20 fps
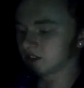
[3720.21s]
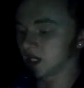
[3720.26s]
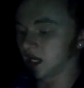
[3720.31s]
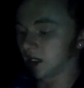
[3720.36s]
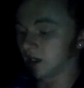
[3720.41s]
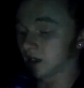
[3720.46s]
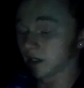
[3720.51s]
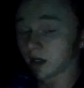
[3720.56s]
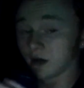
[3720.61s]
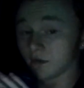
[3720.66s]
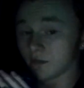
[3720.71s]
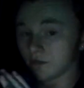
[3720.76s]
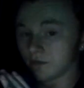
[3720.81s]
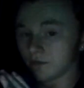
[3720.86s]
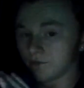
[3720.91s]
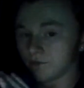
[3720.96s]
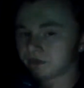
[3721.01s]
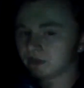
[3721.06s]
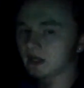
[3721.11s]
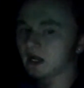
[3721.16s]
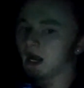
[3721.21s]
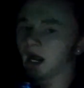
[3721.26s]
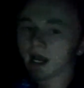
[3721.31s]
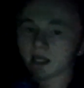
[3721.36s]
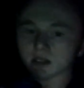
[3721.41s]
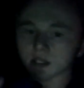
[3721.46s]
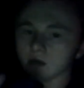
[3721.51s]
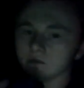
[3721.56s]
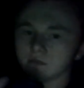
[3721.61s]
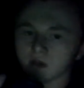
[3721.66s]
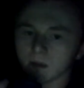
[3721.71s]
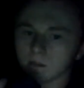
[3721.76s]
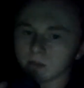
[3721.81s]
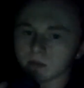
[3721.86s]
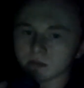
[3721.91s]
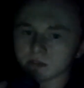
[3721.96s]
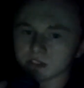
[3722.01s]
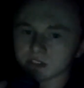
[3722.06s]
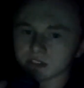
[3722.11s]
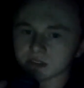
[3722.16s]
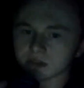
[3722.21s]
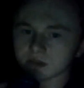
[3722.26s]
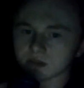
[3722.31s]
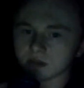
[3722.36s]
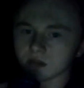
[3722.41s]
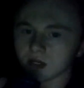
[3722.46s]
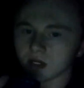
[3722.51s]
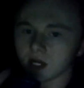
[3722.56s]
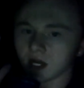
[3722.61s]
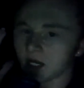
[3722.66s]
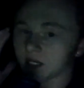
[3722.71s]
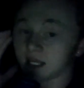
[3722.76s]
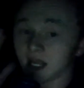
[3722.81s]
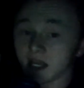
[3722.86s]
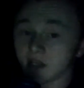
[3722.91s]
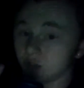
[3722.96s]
I love numbers. I can't